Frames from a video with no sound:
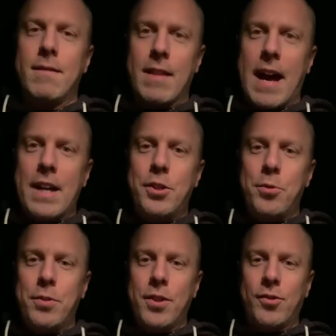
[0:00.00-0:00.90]
I
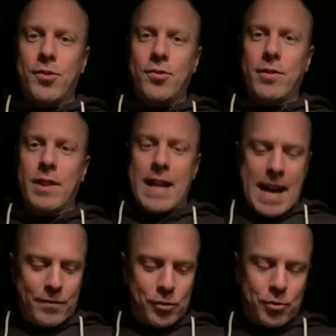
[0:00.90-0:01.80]
do this
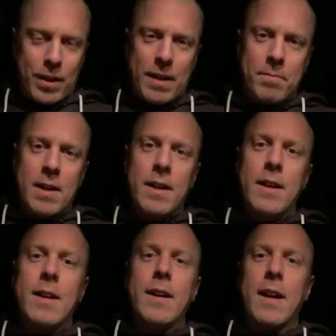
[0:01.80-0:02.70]
live stream
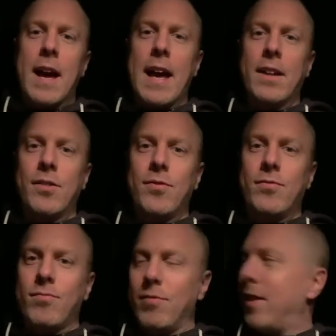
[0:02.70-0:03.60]
and
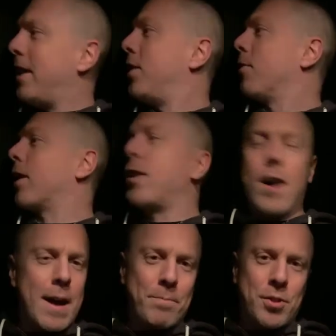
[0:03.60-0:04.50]
either a
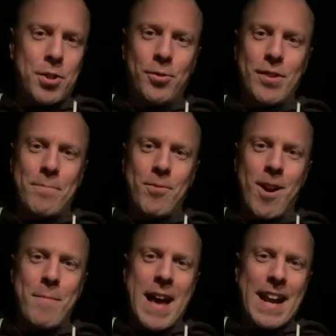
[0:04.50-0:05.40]
cop shows up where
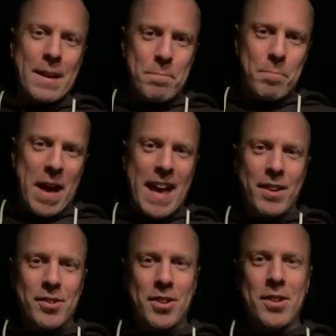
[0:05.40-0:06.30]
I'm at and
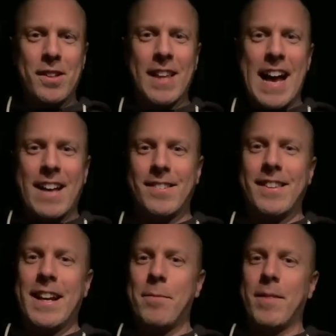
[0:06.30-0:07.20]
bangs on the glass,
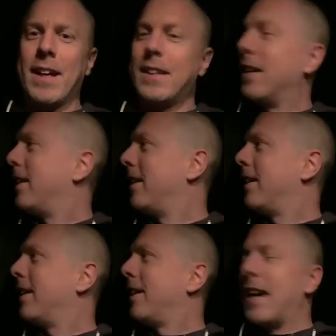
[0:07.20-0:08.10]
and then I'm like,
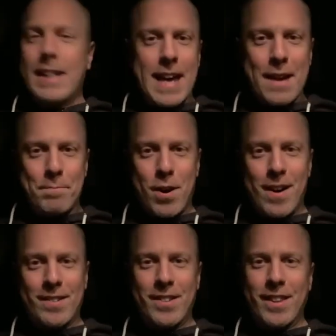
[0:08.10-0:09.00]
I can't
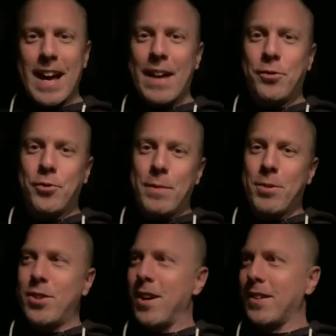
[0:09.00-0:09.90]
pause the live stream
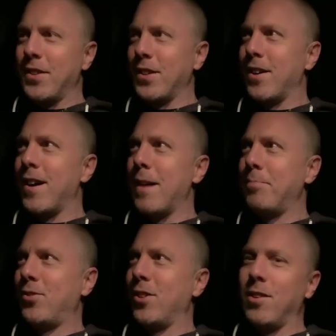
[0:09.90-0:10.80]
to talk to the
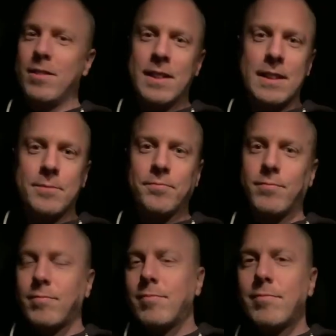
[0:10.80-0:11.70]
cop, so
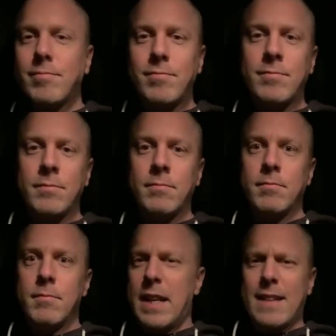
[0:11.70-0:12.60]

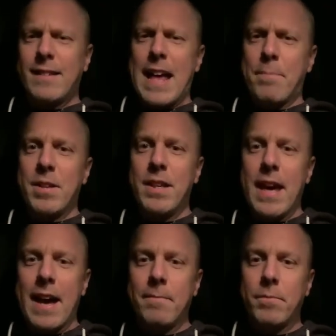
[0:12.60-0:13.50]
it hasn't happened
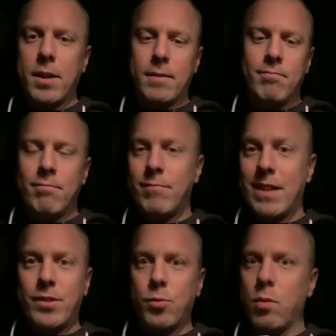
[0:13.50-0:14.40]
yet, but
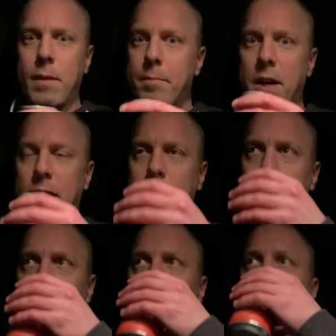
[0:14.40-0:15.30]
that's just where my mind
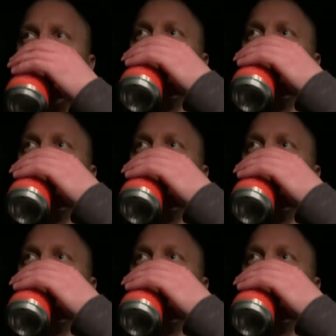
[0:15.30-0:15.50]
goes.